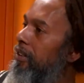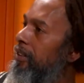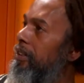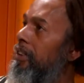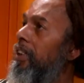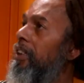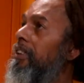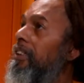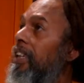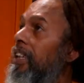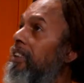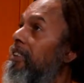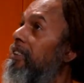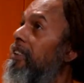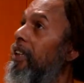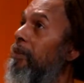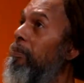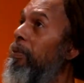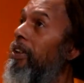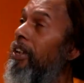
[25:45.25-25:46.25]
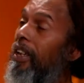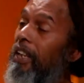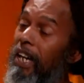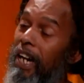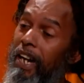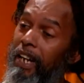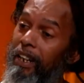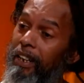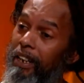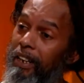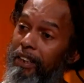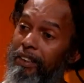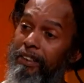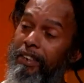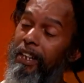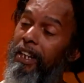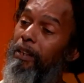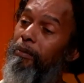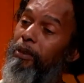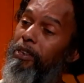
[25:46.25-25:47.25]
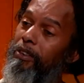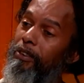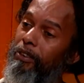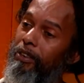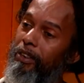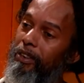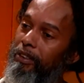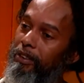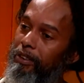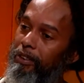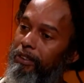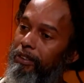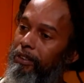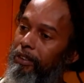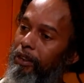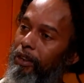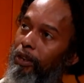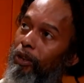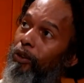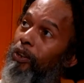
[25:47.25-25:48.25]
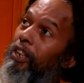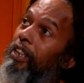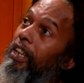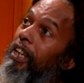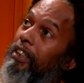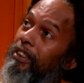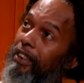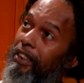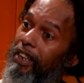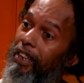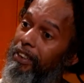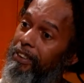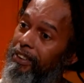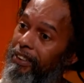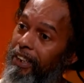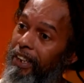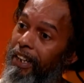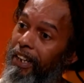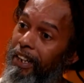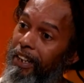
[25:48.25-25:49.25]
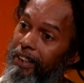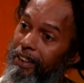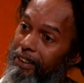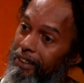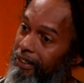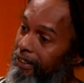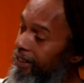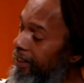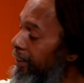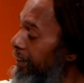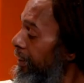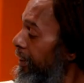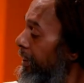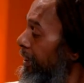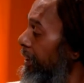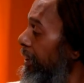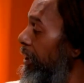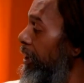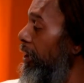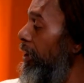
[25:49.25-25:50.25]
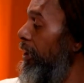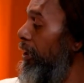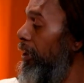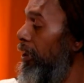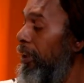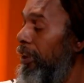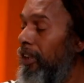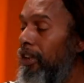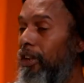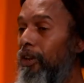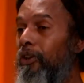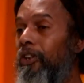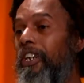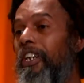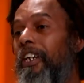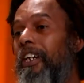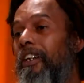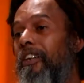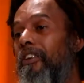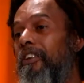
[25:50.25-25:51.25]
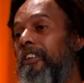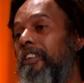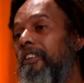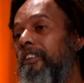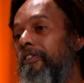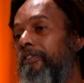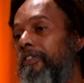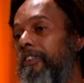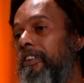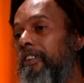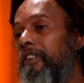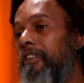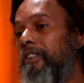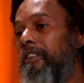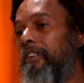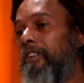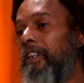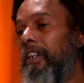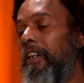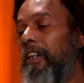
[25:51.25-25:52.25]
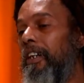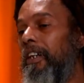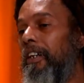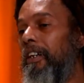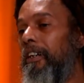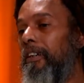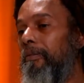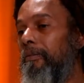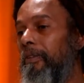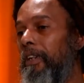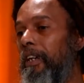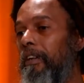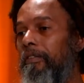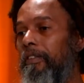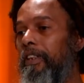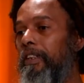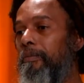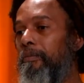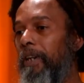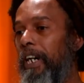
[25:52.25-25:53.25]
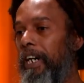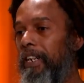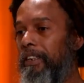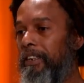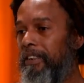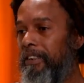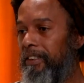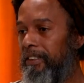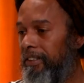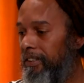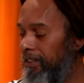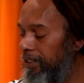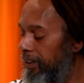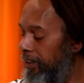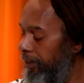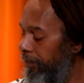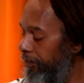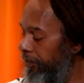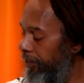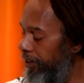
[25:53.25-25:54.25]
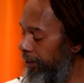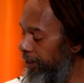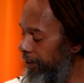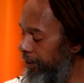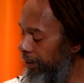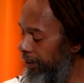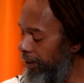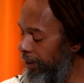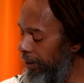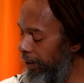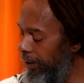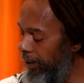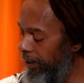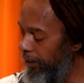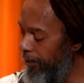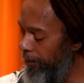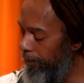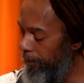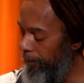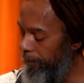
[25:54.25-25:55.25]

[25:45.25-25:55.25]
They, they, they put a lot of time into this, looking at the night sky, looking at all the different uh, heavenly bodies, the different um,